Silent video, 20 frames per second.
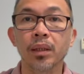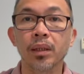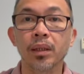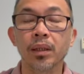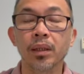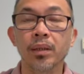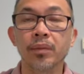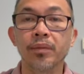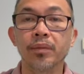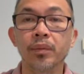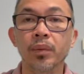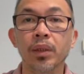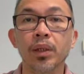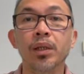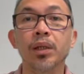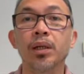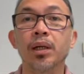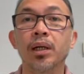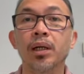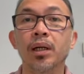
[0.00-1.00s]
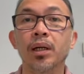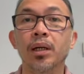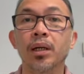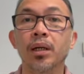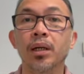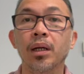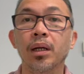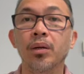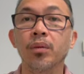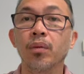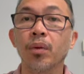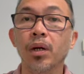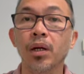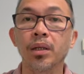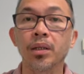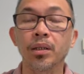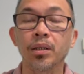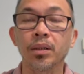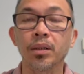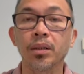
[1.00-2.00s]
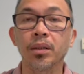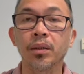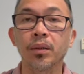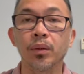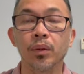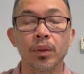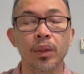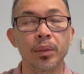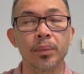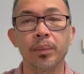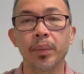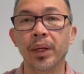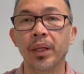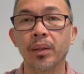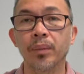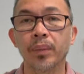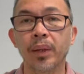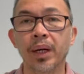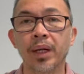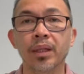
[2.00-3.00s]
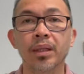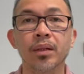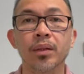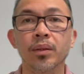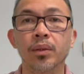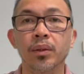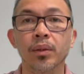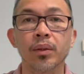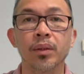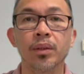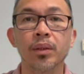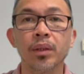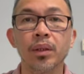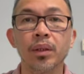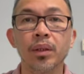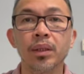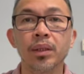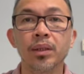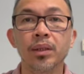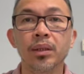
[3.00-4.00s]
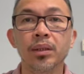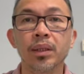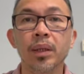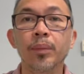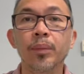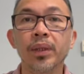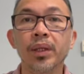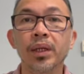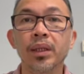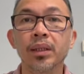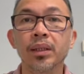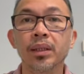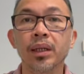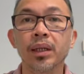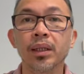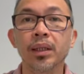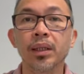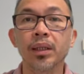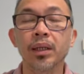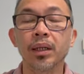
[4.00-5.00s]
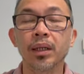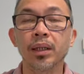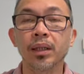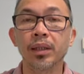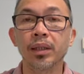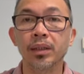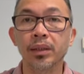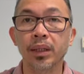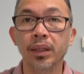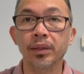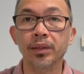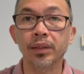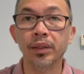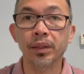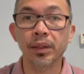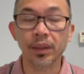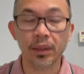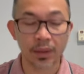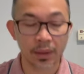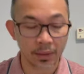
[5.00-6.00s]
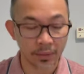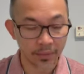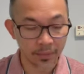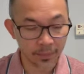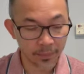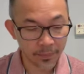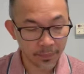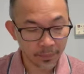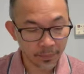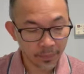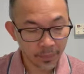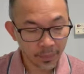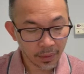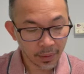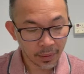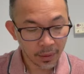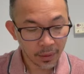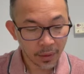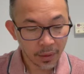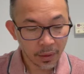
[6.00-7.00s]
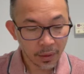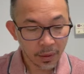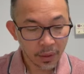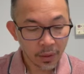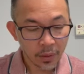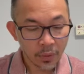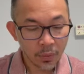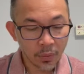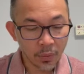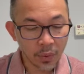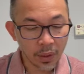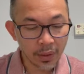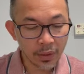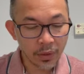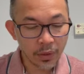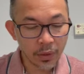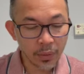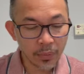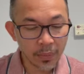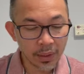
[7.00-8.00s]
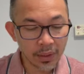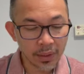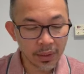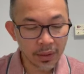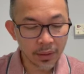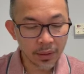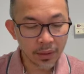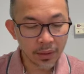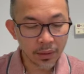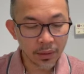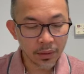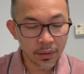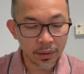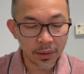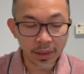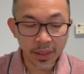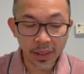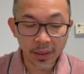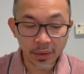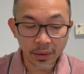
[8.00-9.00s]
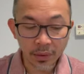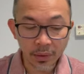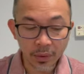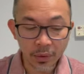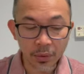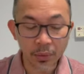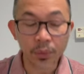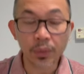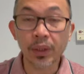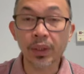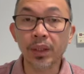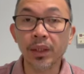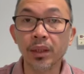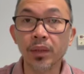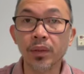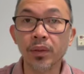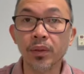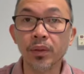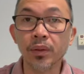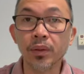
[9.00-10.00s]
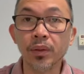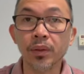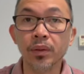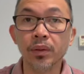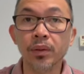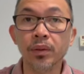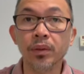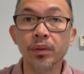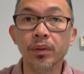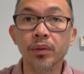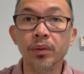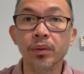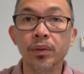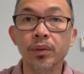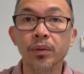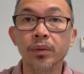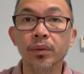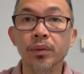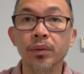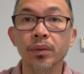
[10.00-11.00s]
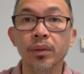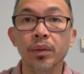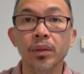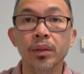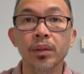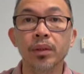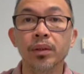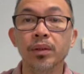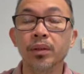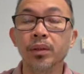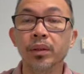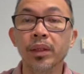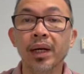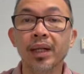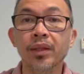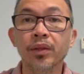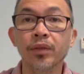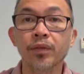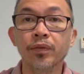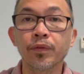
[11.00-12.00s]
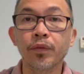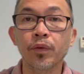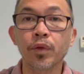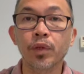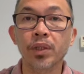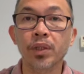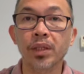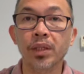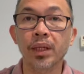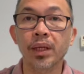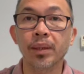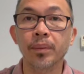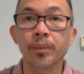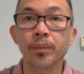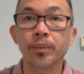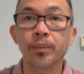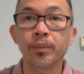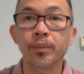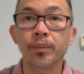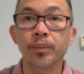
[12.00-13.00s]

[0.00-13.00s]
give her a wash or a bed bath or something that is alternative. What you must not do within your role, so not to force them